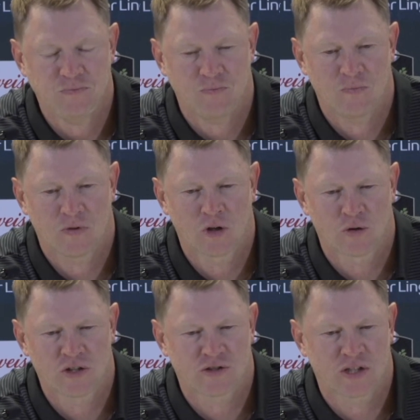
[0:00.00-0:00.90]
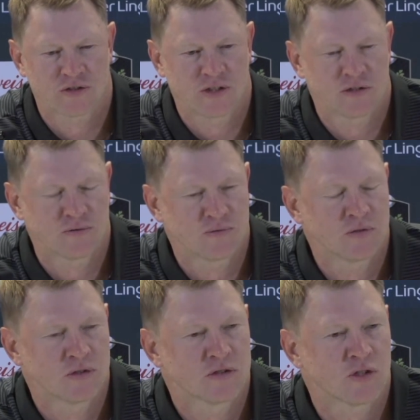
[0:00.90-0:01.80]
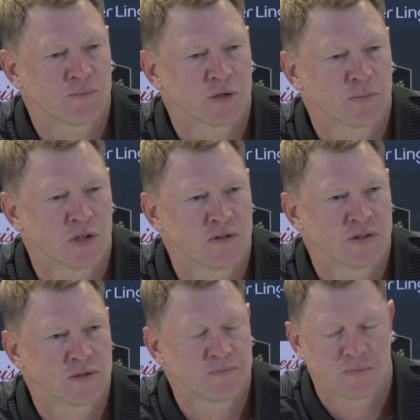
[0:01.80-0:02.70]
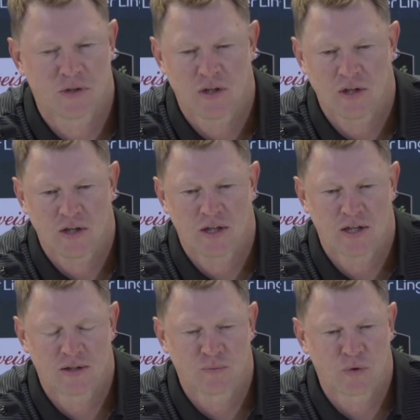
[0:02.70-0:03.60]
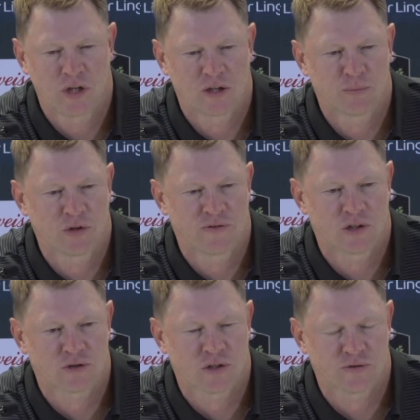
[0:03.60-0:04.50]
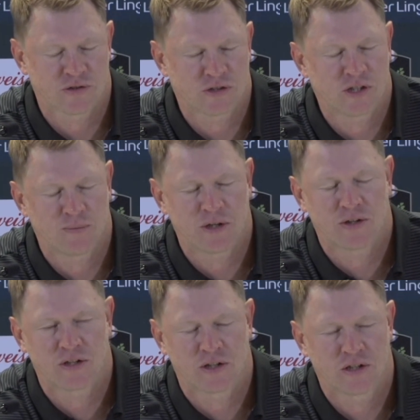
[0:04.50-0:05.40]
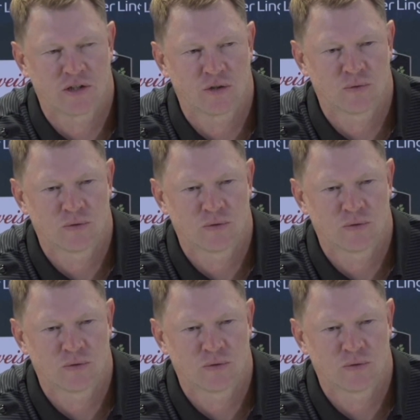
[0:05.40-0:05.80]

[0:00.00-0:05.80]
know, these guys need something to believe in. And we need to believe in ourselves as a team. I think they do.